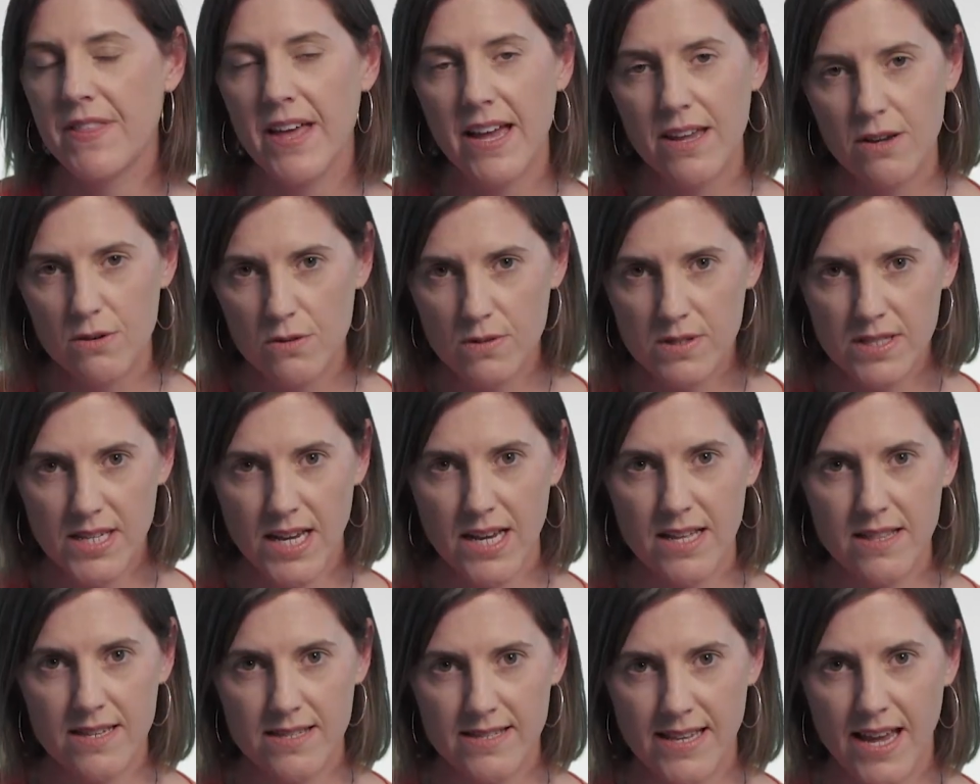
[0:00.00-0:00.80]
they all
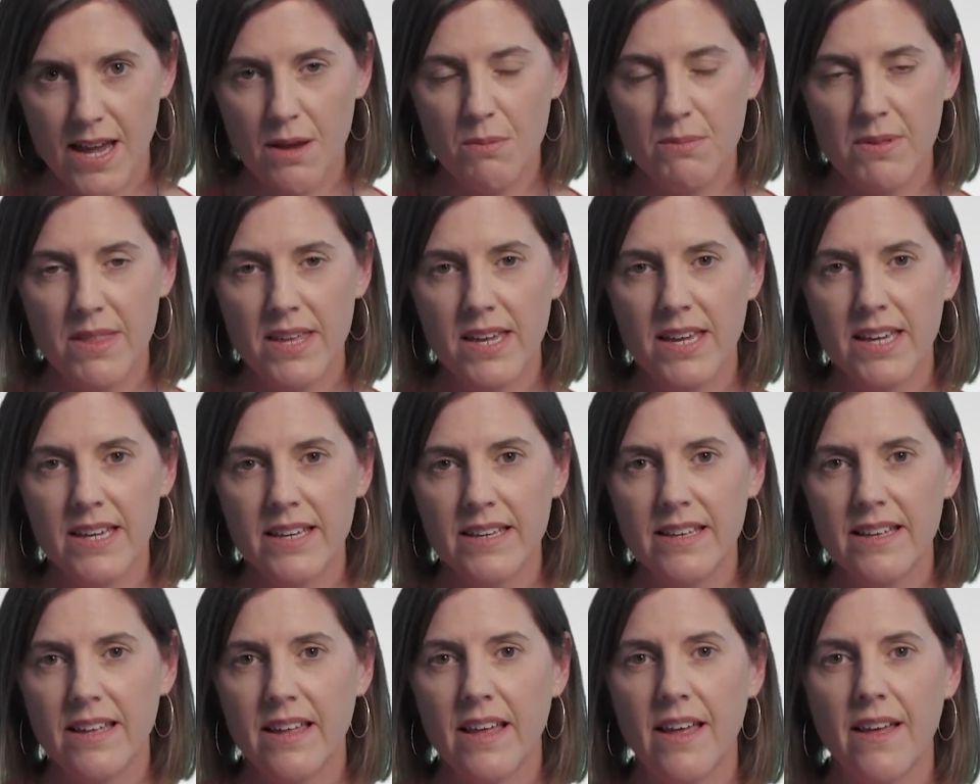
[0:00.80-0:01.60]
say the same
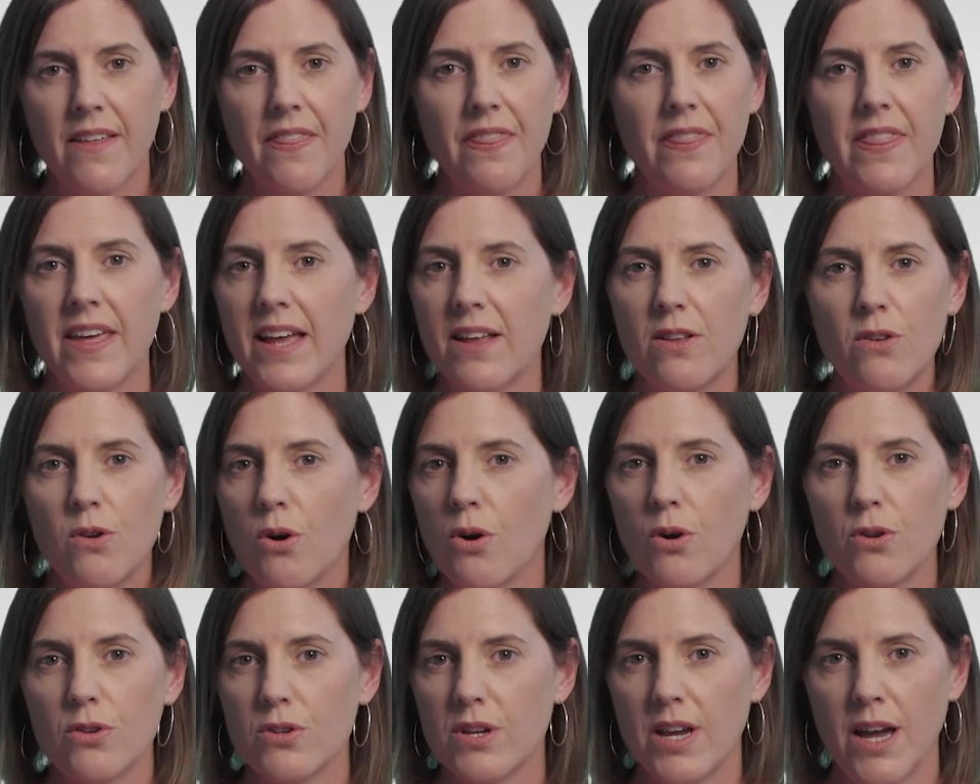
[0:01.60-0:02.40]
thing, they're
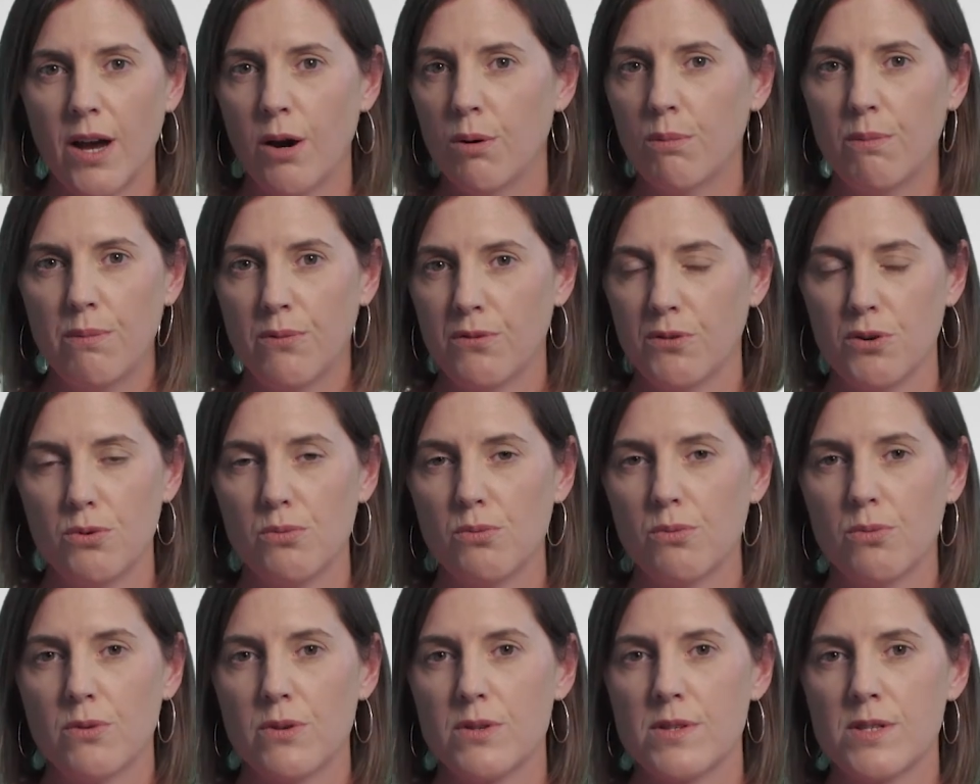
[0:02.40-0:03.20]
not helpful.